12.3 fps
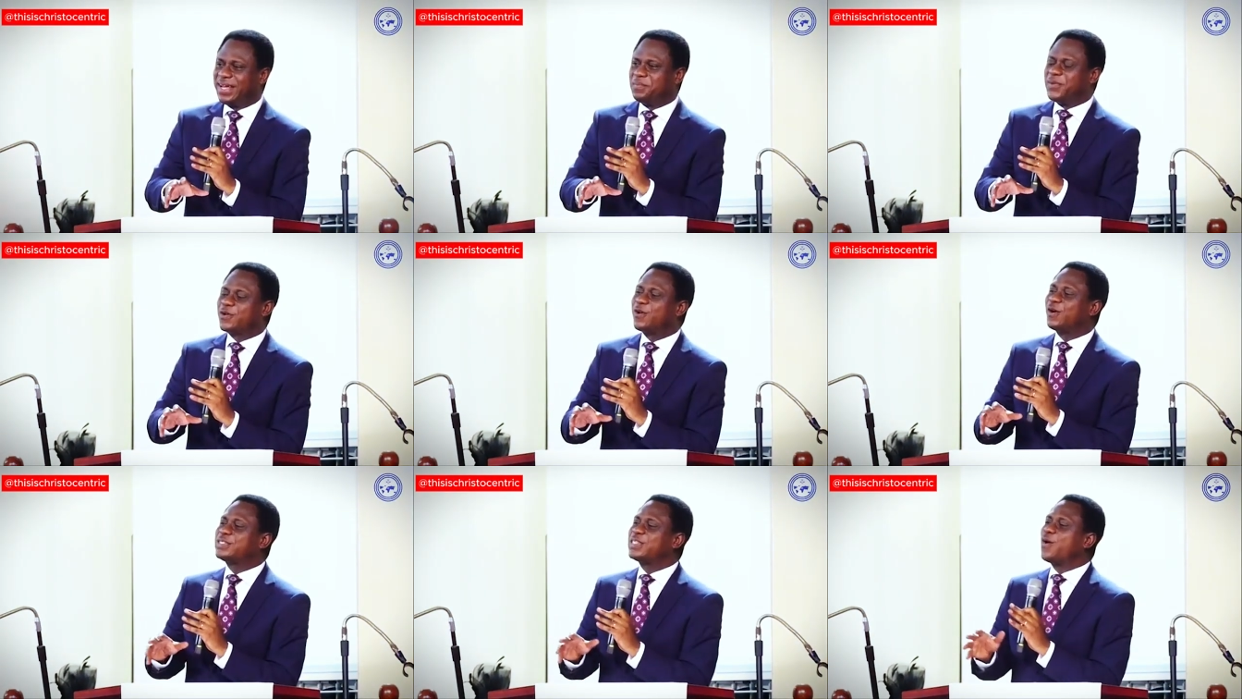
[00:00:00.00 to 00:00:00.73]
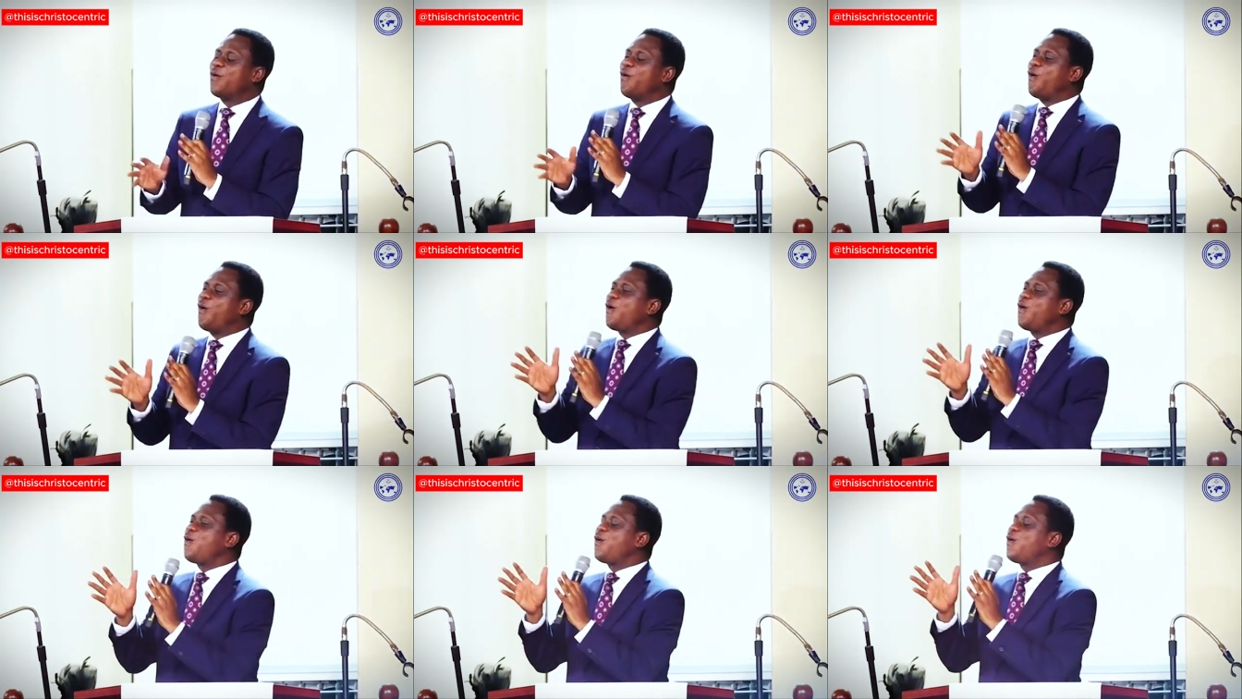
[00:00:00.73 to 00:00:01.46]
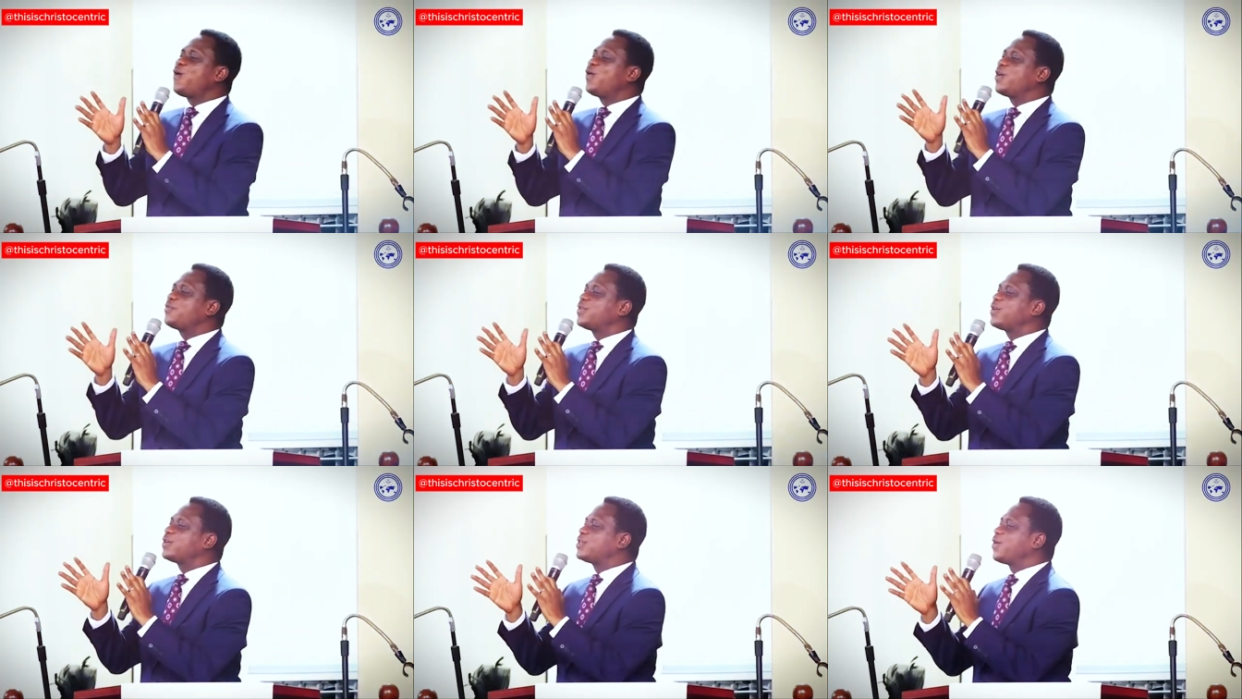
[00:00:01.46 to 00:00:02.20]
Because the whole of
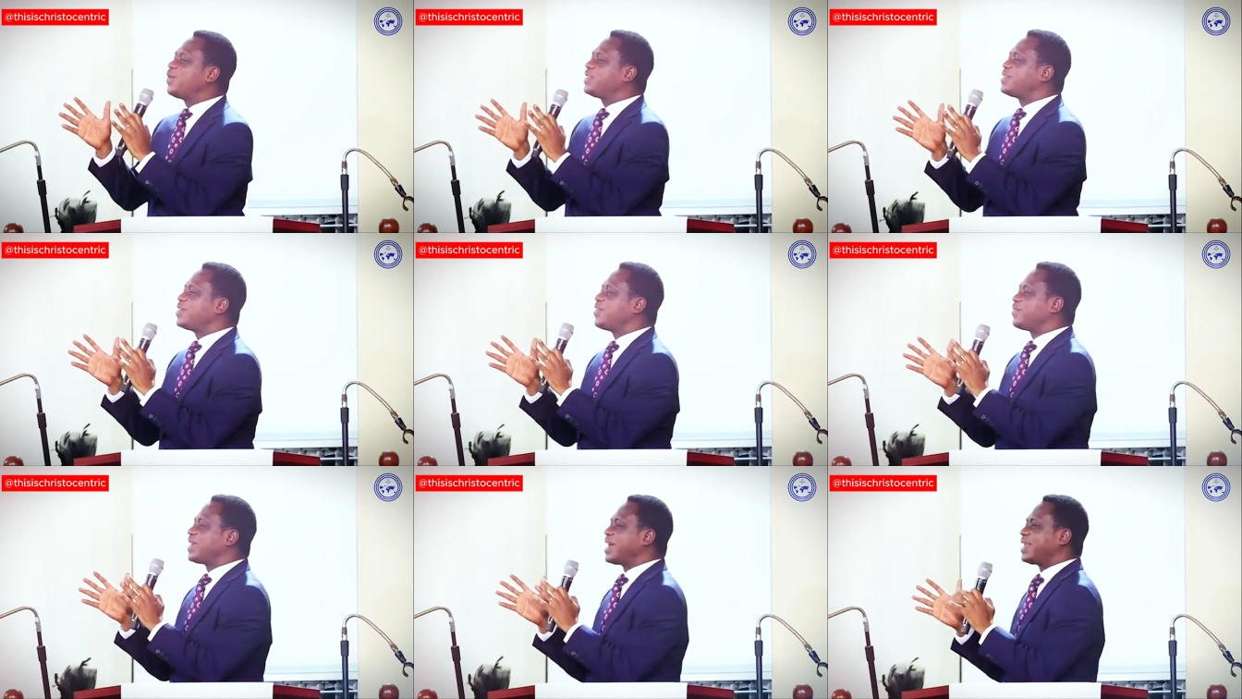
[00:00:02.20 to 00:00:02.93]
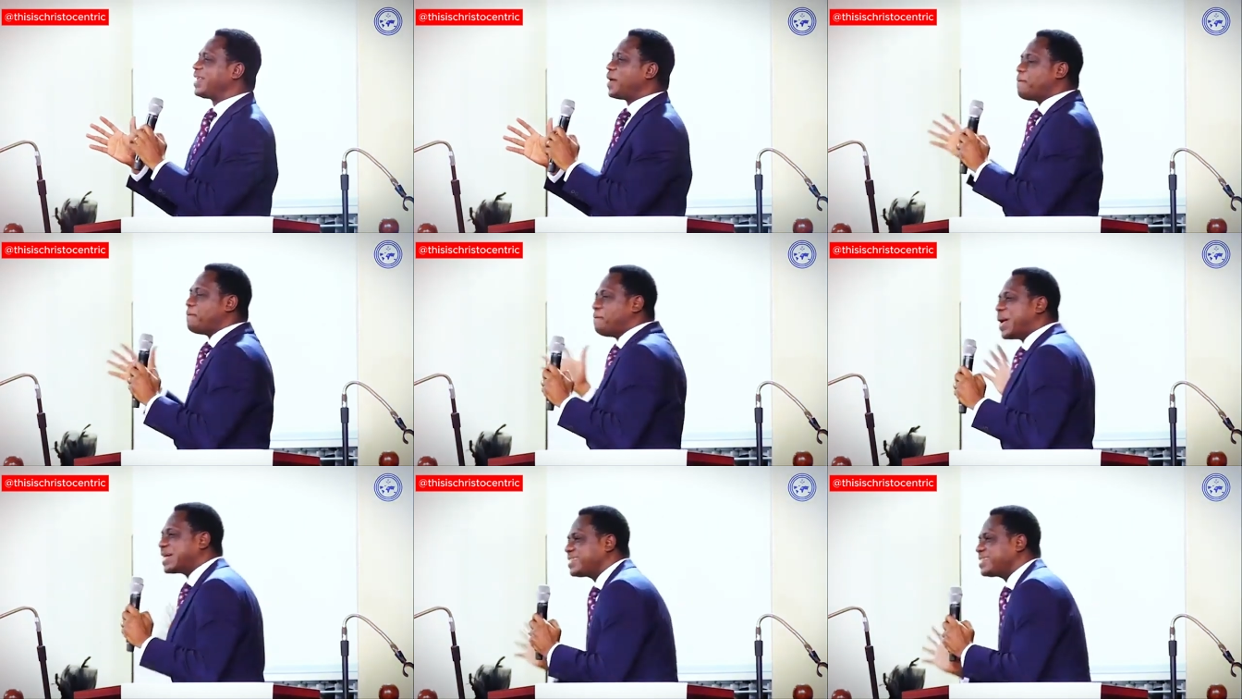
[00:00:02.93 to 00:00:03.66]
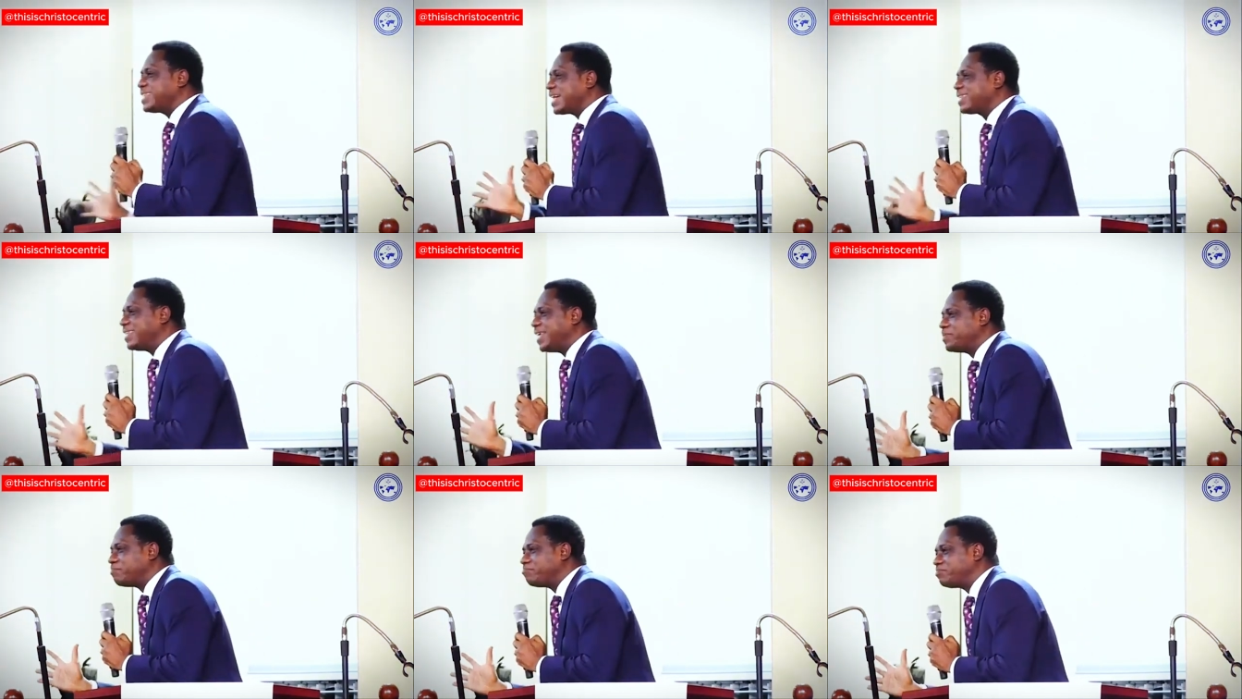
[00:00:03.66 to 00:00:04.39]
the authority of Ghana backs that
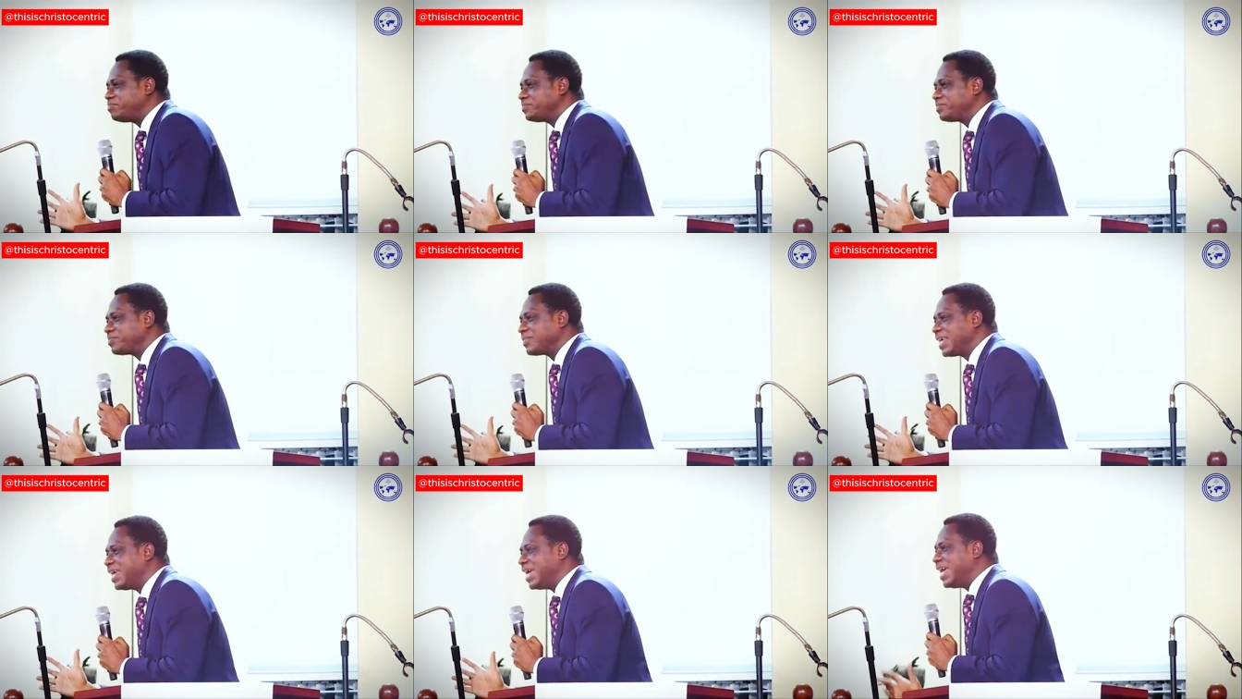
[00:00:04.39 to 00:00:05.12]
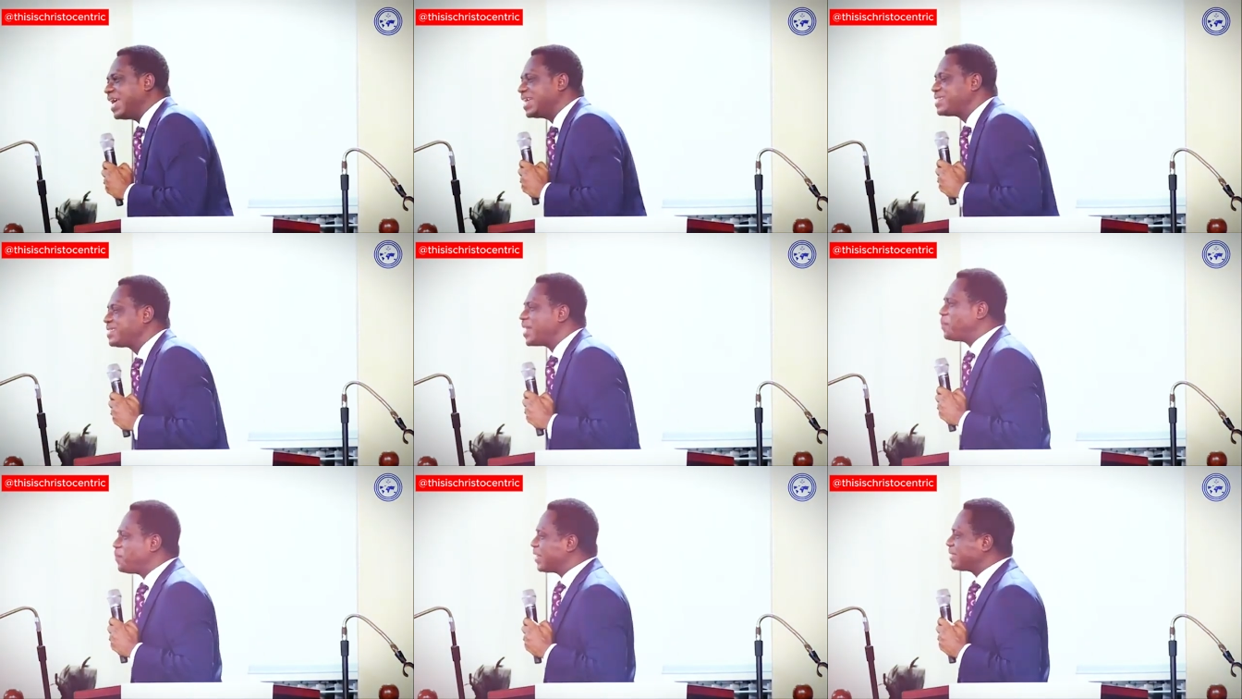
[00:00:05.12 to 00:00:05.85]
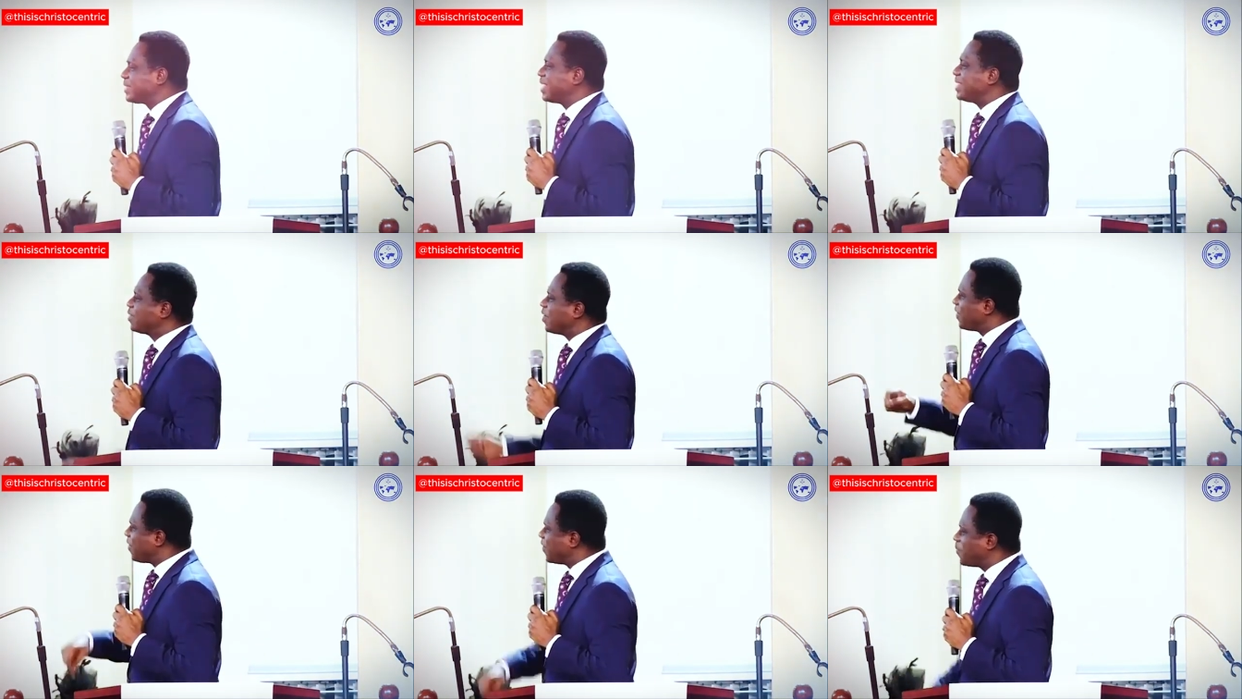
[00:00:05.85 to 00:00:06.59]
name. He is the president
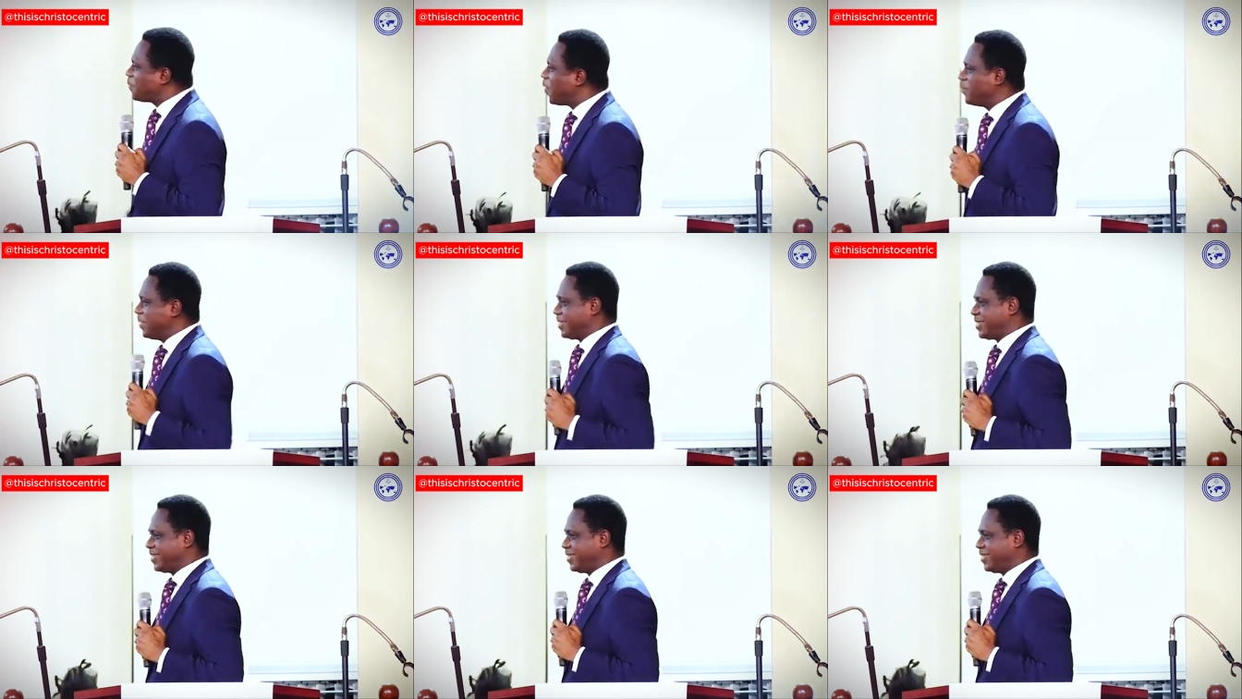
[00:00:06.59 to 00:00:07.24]
of the republic.